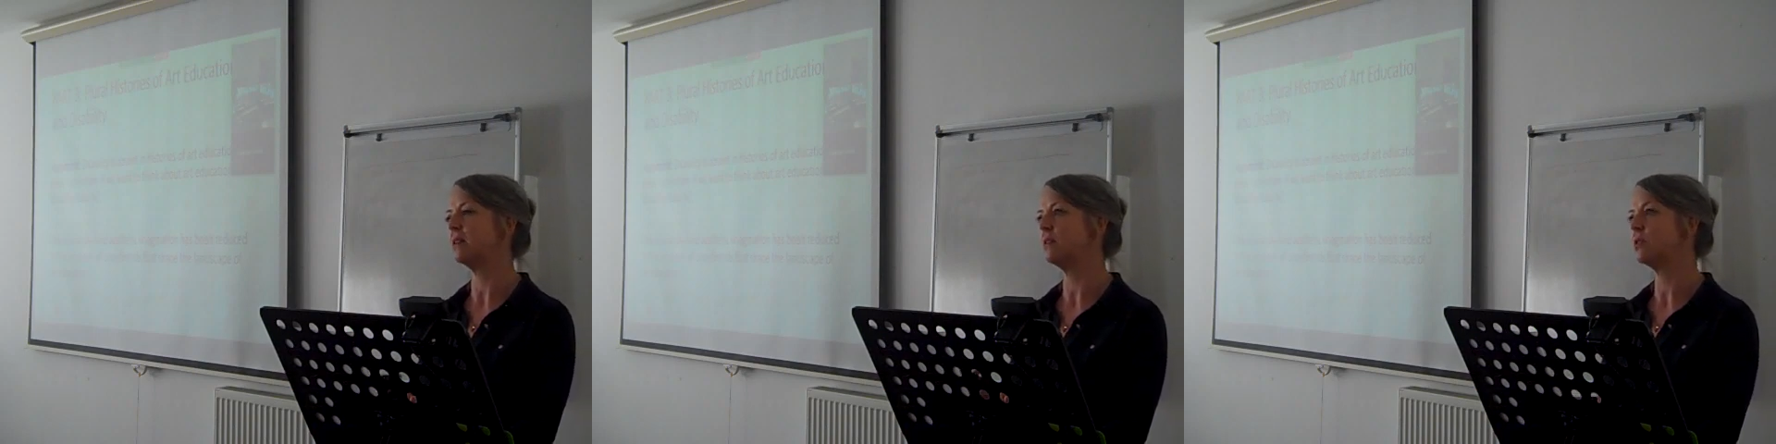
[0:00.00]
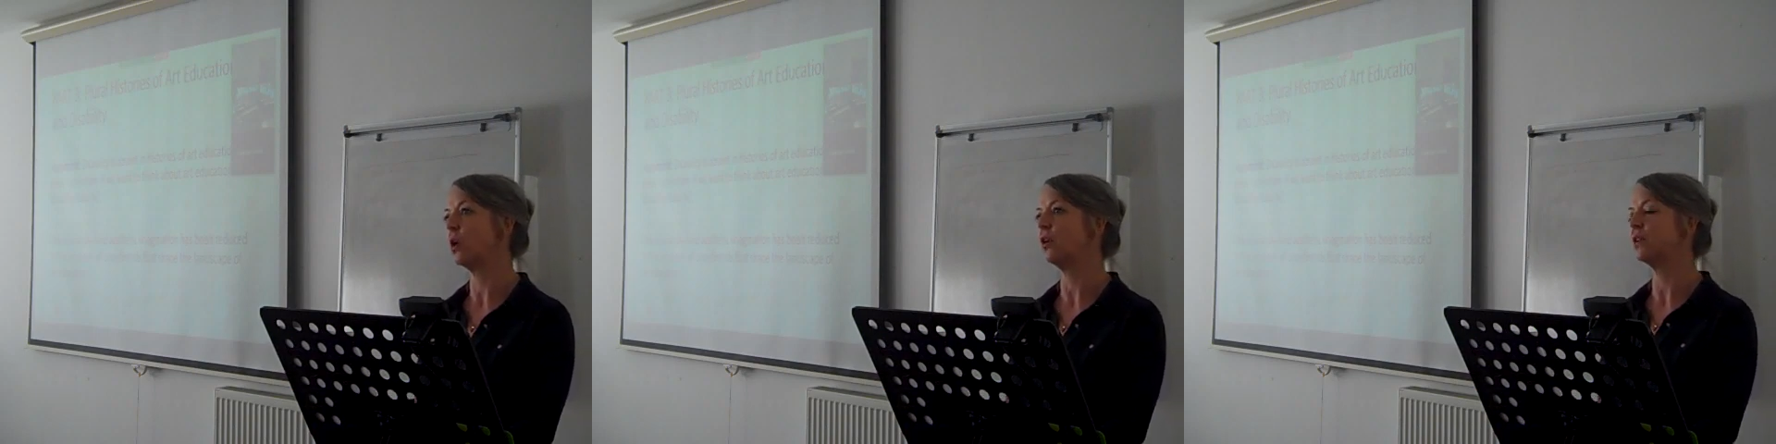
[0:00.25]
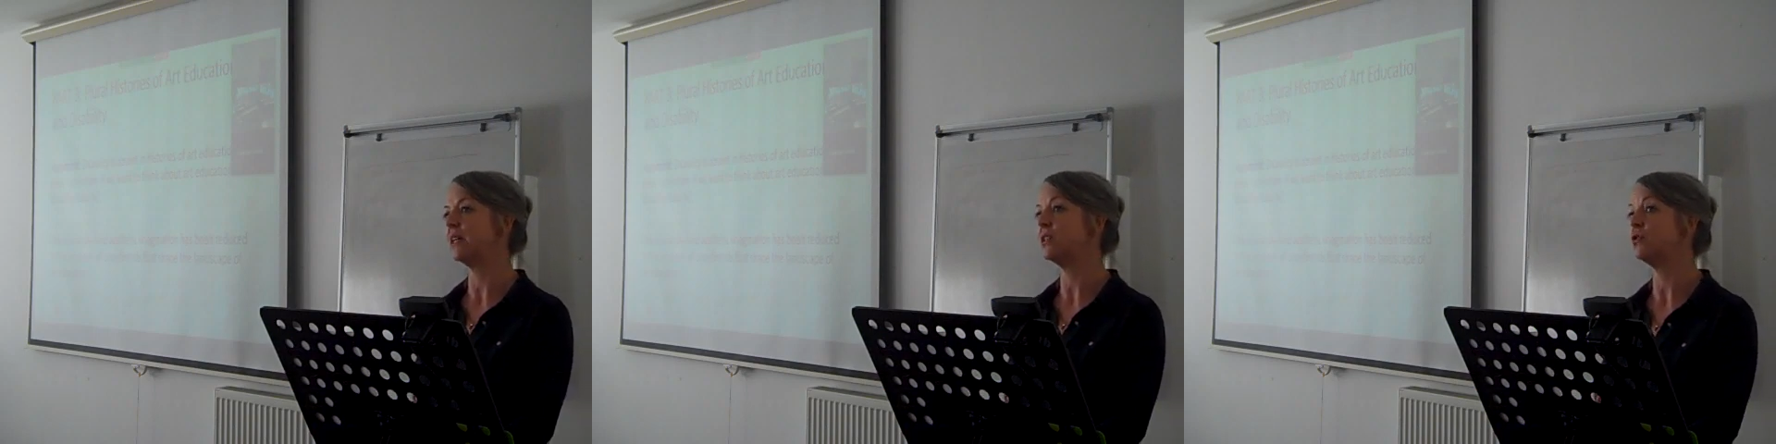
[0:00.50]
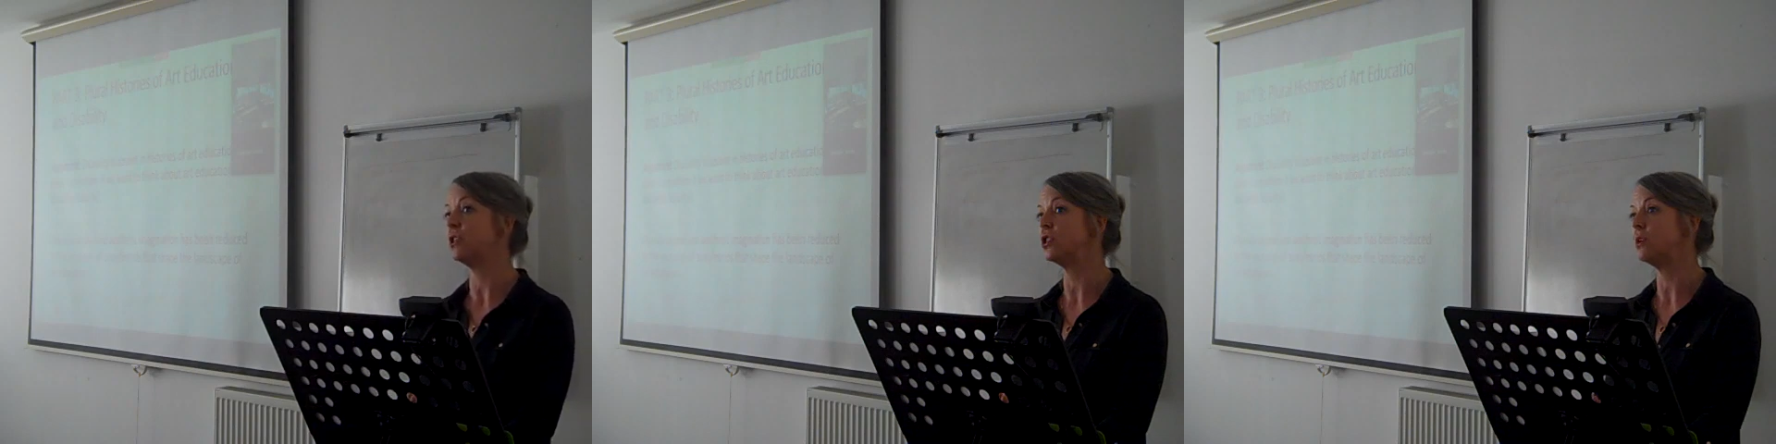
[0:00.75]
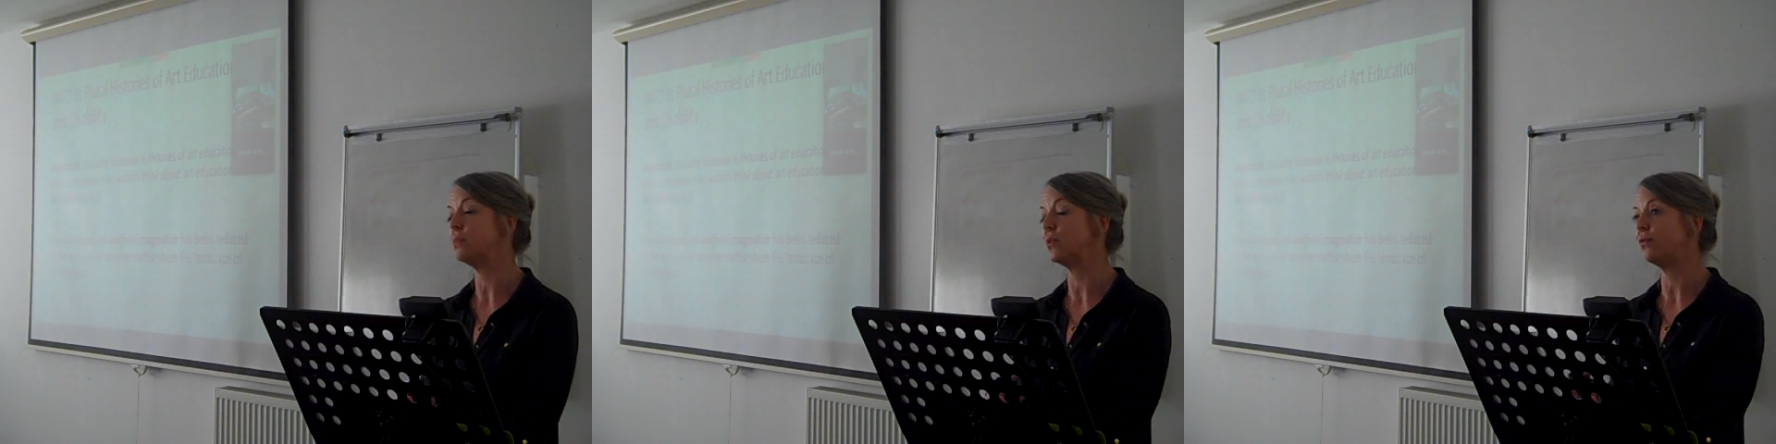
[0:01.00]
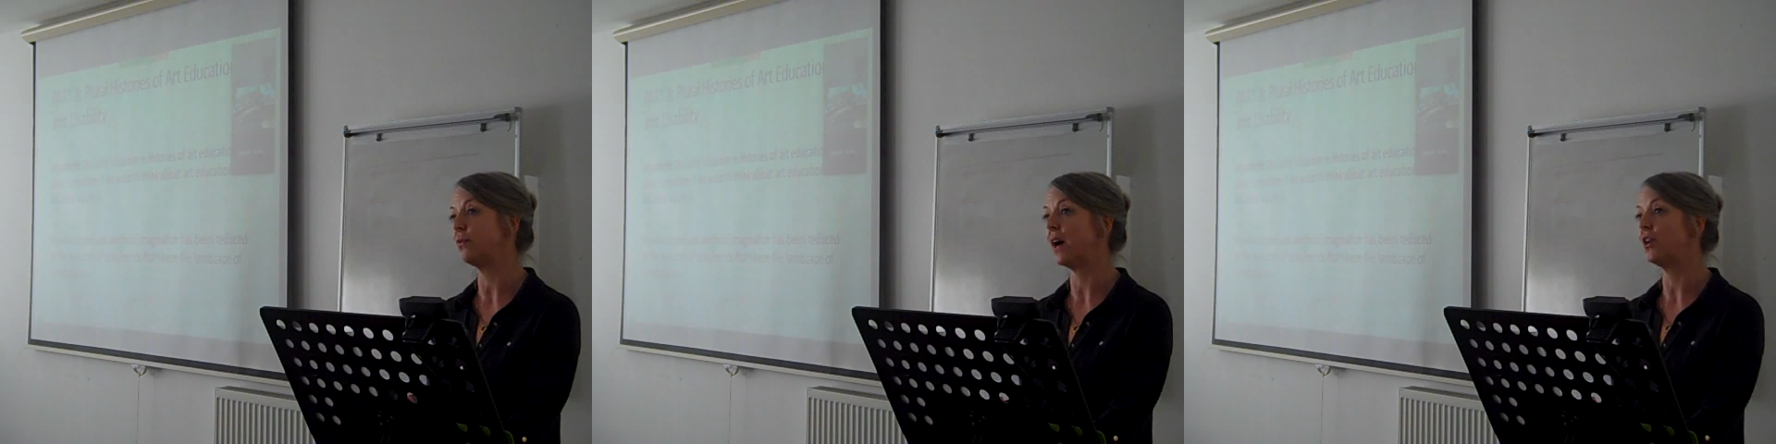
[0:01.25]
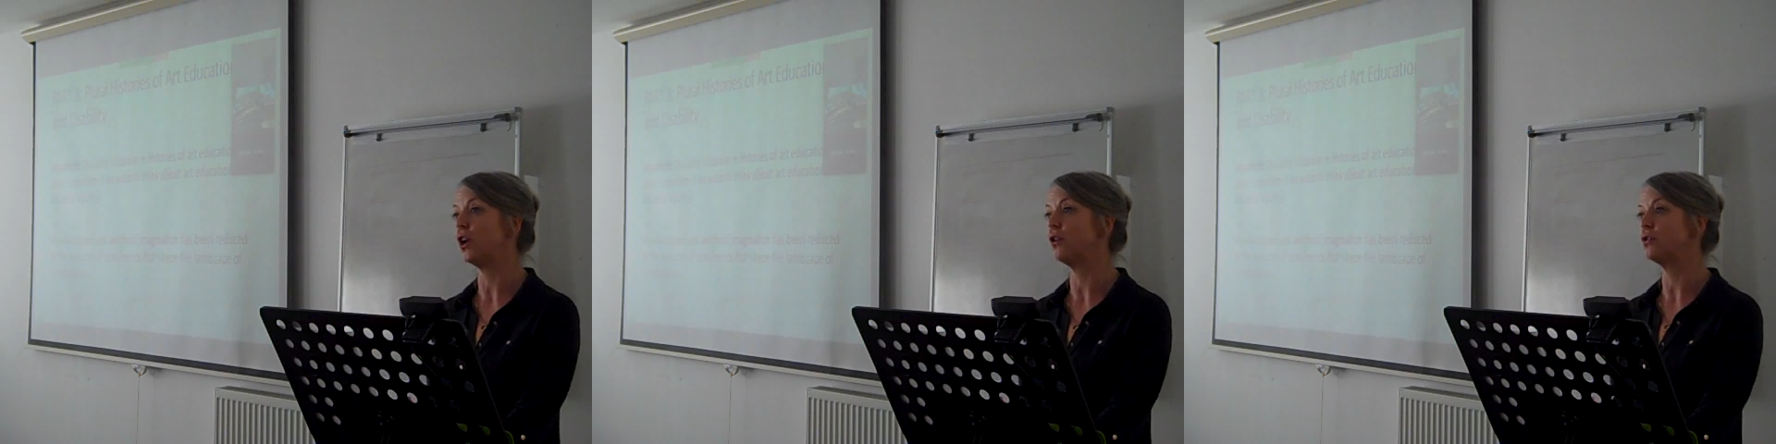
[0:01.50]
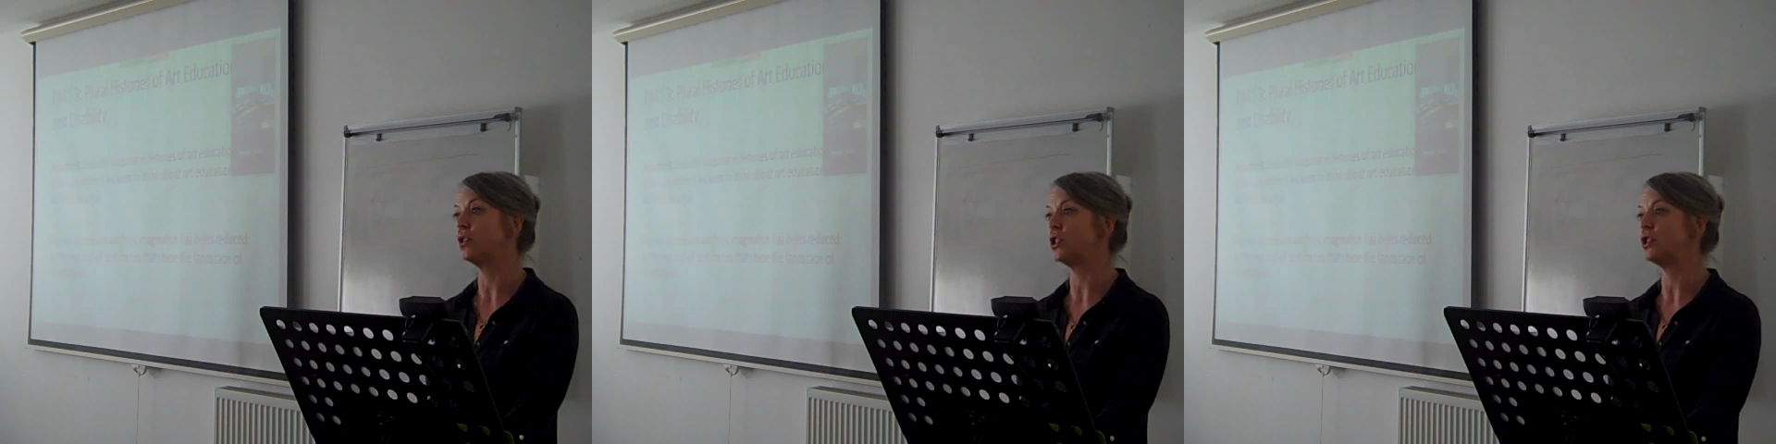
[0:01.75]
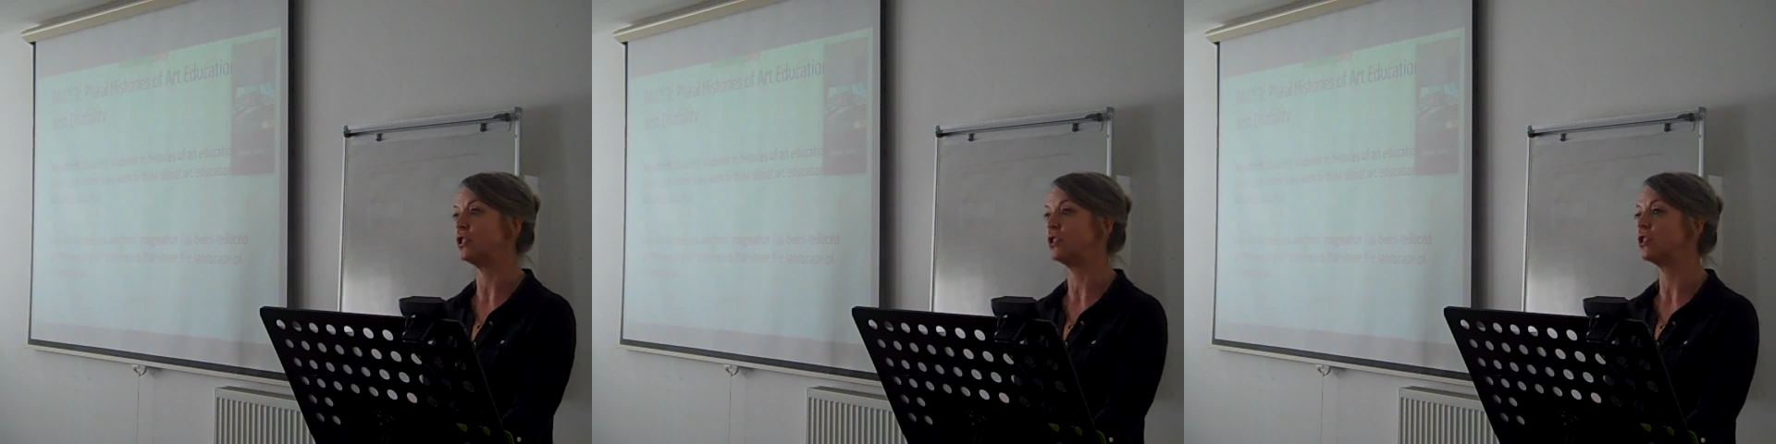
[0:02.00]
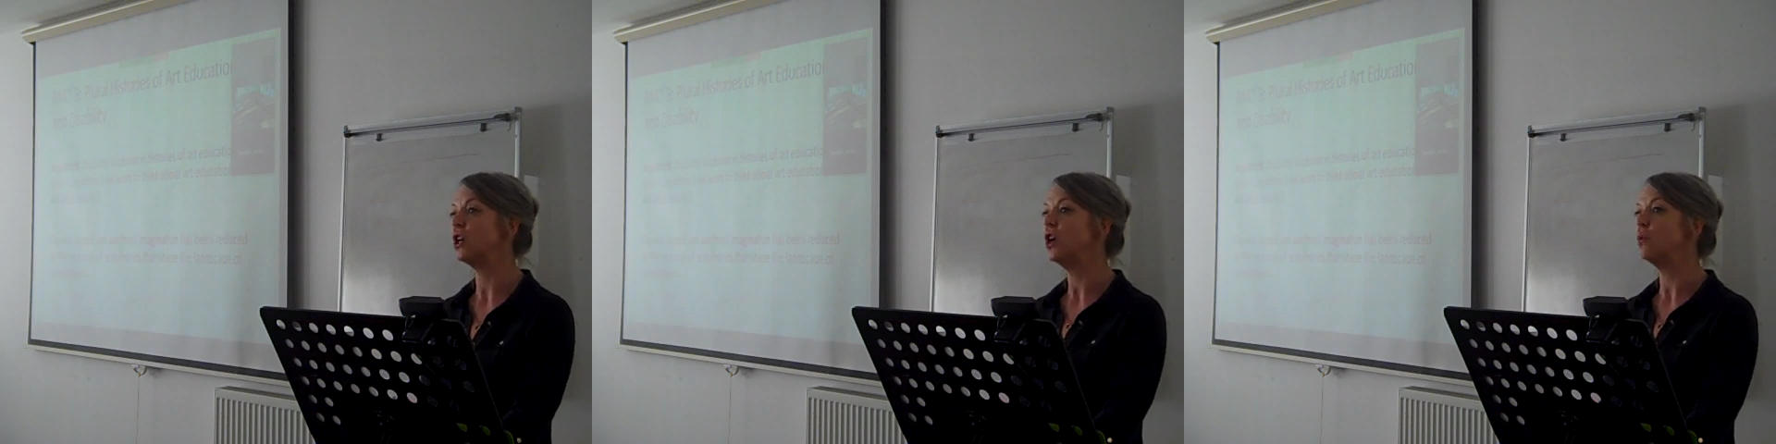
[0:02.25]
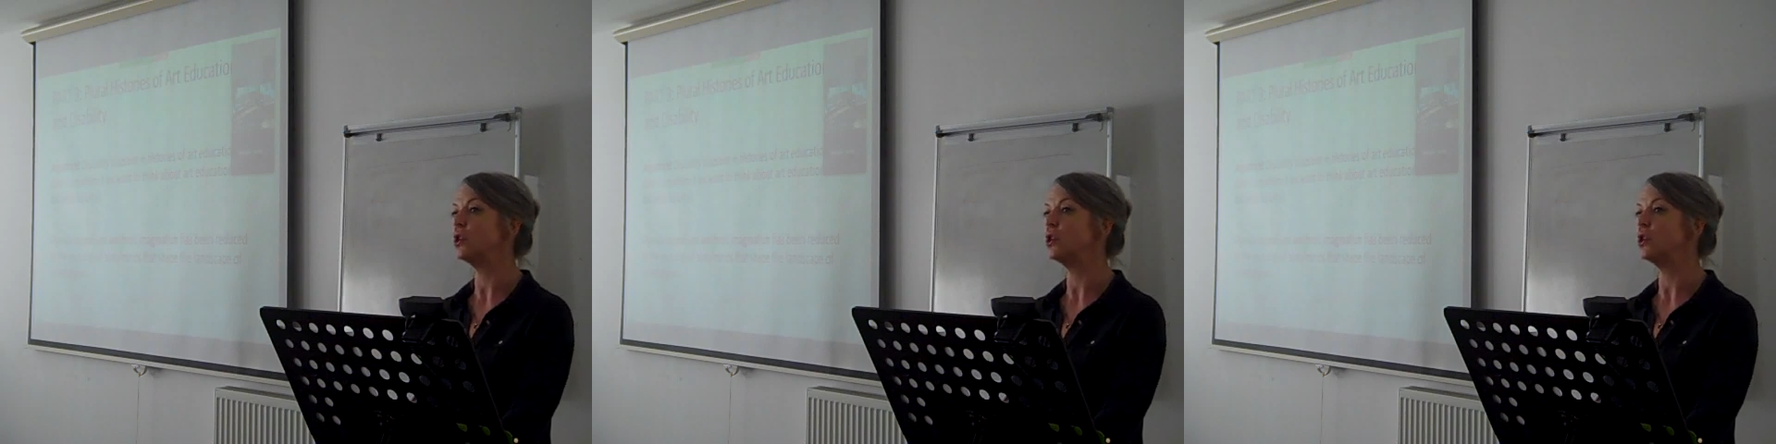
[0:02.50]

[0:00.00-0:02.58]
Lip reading: there's a long history in terms of fine art traditions